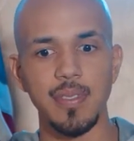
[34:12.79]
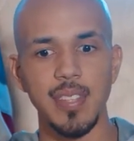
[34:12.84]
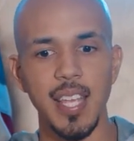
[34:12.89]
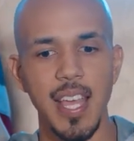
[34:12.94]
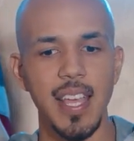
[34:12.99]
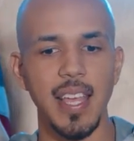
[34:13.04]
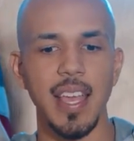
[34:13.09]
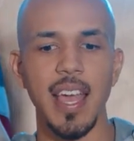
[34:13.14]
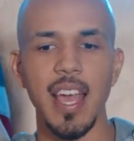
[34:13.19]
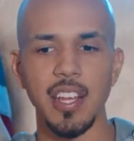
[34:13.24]

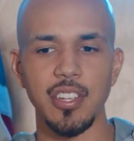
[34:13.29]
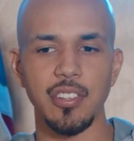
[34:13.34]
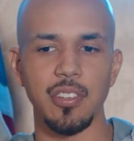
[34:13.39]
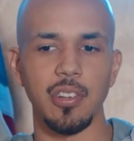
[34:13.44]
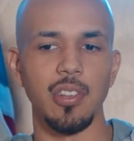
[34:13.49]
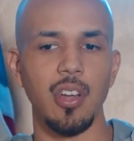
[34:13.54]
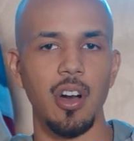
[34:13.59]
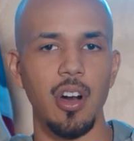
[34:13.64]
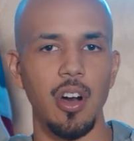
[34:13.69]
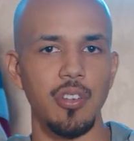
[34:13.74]
take
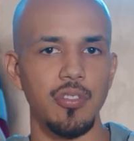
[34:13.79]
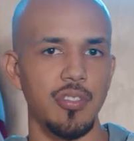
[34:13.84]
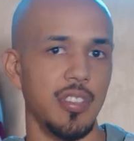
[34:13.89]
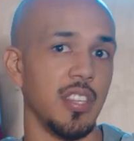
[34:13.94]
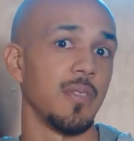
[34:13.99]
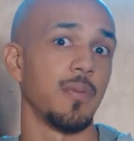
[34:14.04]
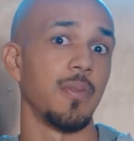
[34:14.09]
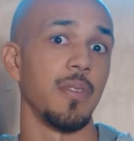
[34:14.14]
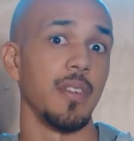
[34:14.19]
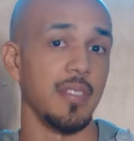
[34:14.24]
extra long
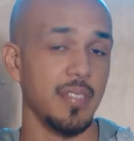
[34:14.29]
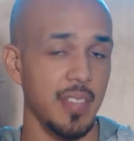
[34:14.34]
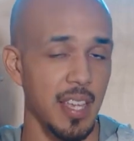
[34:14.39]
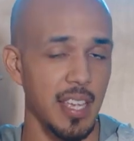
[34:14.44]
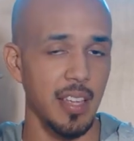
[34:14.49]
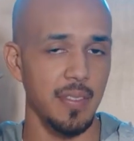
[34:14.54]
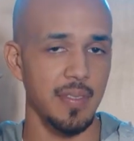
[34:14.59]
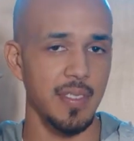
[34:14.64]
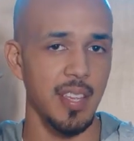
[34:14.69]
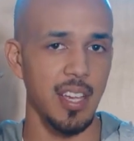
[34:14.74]
just for the
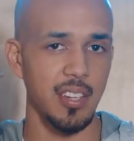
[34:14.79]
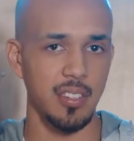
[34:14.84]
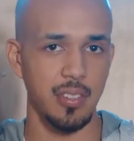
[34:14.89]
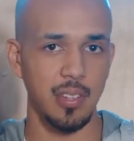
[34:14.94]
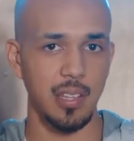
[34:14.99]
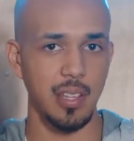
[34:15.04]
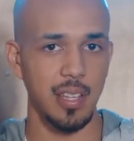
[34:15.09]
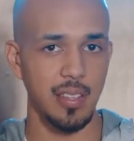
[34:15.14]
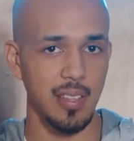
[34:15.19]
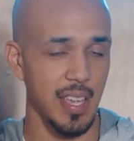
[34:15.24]
sake of
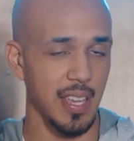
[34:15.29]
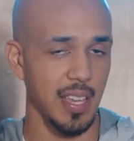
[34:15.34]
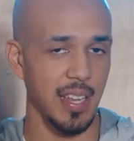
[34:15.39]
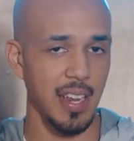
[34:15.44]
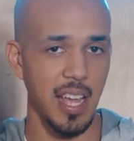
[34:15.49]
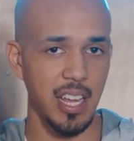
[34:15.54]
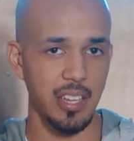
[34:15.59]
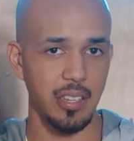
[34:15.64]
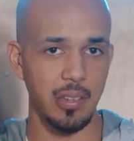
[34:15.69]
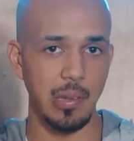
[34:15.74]
taking
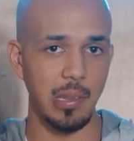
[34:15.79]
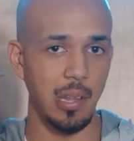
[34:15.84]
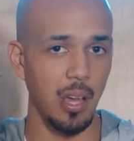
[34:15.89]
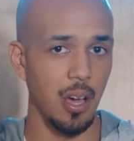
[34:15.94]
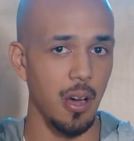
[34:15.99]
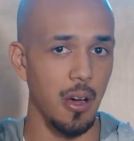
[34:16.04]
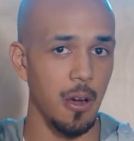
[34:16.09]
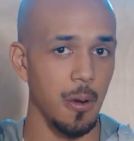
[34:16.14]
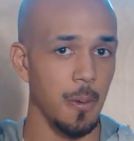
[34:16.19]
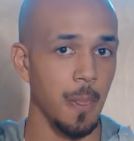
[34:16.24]
extra
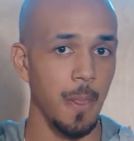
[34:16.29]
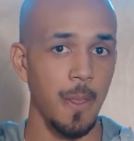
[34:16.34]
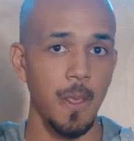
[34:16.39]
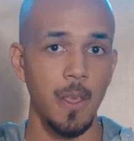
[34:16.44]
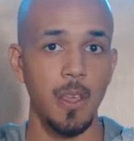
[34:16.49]
long.